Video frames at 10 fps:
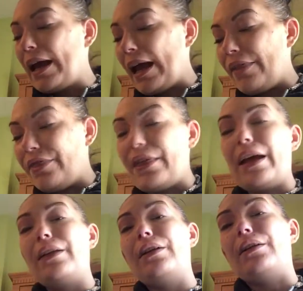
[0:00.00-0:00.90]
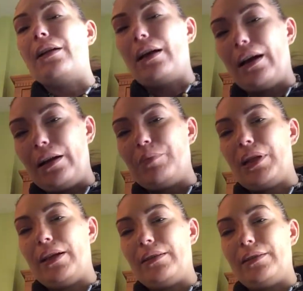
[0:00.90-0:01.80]
And then I
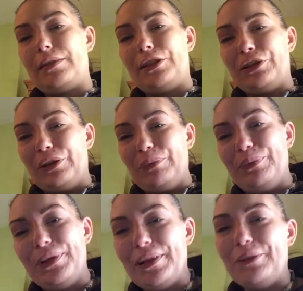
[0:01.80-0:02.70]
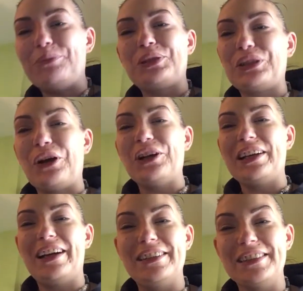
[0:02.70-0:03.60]
apply the serum. I'm sorry,
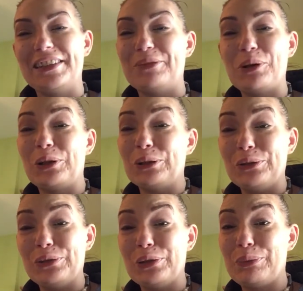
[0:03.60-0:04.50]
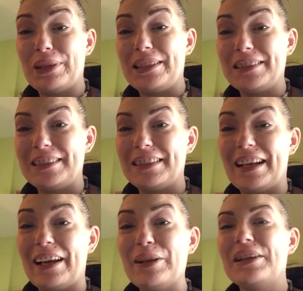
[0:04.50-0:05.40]
guys, that I'm all over the place
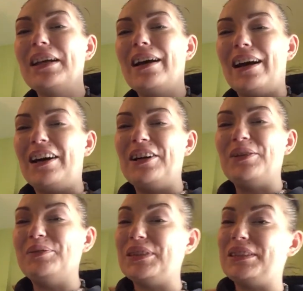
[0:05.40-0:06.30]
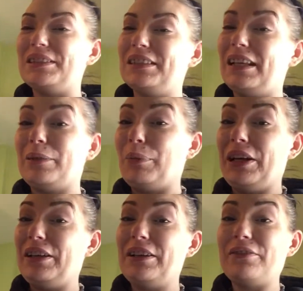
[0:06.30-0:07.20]
today. This is like
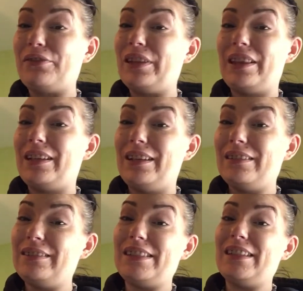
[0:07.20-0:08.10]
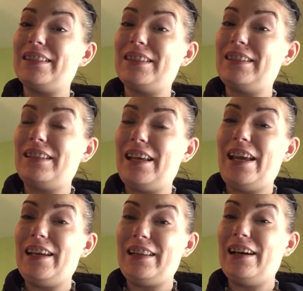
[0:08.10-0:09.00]
my sixth
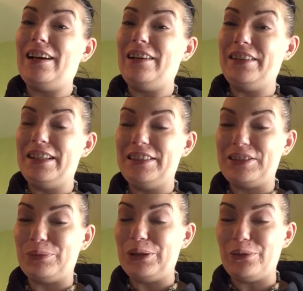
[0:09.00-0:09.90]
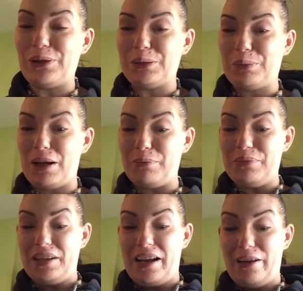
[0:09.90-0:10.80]
take on this with all the
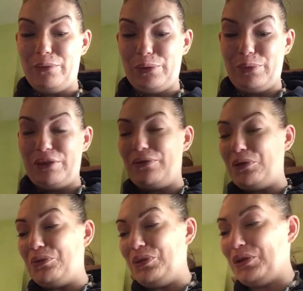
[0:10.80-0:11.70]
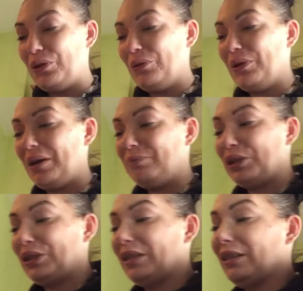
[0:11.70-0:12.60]
problems I had with my phone. So I'm
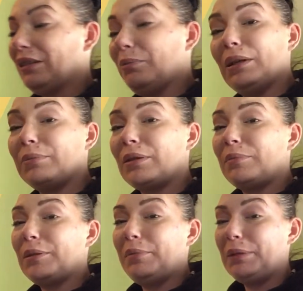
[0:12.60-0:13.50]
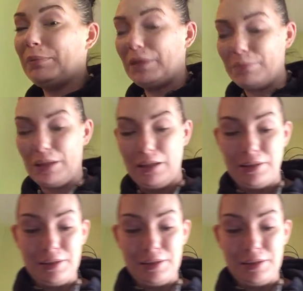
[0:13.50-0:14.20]
just a little blah, blah, blah, blah, blah, blah,